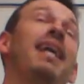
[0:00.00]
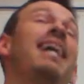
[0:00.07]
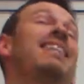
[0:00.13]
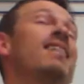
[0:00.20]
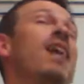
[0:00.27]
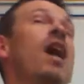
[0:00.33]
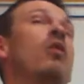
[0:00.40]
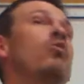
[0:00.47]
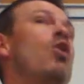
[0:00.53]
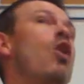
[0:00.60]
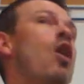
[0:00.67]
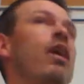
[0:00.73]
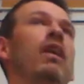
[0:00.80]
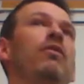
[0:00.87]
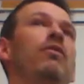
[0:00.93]
It's not
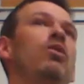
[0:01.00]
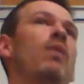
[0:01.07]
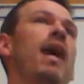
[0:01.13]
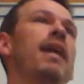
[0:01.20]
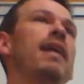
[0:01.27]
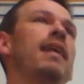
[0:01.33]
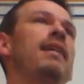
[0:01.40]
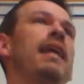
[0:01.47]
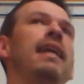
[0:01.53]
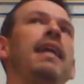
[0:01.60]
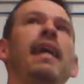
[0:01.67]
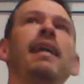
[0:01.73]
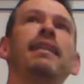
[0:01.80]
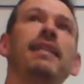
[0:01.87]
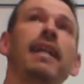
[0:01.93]
wrong if you write E. They
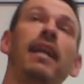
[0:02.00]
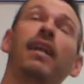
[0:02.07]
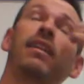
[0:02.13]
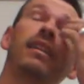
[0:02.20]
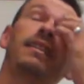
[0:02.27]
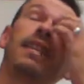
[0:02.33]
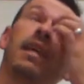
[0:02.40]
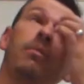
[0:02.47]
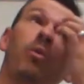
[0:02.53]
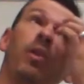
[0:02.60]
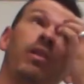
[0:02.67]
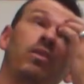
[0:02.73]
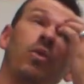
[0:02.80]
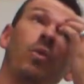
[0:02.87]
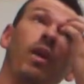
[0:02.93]
can't technically take
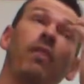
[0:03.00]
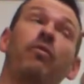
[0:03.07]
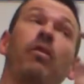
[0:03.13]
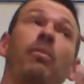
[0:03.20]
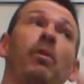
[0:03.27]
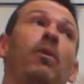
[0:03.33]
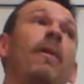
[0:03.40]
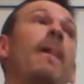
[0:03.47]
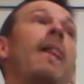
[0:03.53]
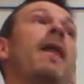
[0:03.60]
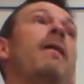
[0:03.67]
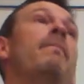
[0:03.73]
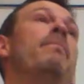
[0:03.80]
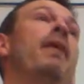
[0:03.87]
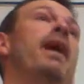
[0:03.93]
points away from you.
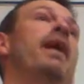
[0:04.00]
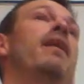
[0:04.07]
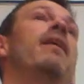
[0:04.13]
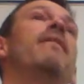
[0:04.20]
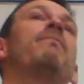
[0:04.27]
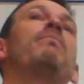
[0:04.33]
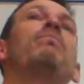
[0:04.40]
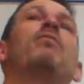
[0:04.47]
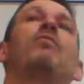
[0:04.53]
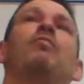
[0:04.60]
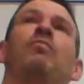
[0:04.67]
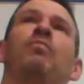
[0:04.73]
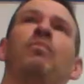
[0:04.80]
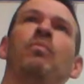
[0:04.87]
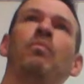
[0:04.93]
But
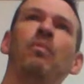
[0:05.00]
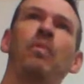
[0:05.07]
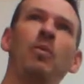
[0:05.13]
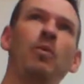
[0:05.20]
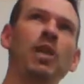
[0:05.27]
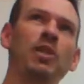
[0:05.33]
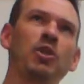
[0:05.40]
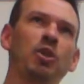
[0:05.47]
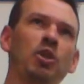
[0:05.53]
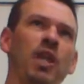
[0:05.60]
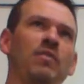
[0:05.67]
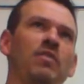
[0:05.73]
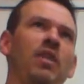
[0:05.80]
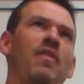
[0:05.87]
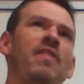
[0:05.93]
from the research
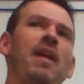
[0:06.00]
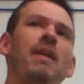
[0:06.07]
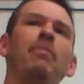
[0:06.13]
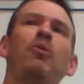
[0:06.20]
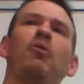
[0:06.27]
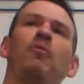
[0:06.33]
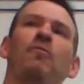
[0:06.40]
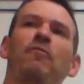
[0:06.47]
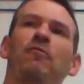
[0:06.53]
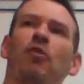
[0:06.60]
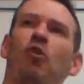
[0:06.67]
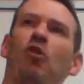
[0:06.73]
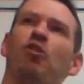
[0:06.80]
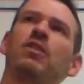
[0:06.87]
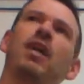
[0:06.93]
I've done, they
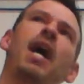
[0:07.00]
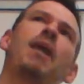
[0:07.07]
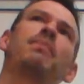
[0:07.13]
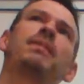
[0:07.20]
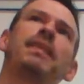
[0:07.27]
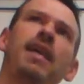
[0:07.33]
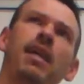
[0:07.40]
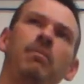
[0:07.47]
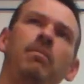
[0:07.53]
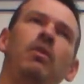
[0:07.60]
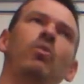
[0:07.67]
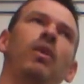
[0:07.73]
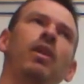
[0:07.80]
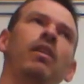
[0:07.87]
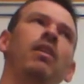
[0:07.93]
prefer times 10 be
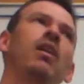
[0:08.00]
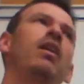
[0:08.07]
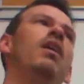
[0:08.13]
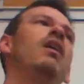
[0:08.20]
written.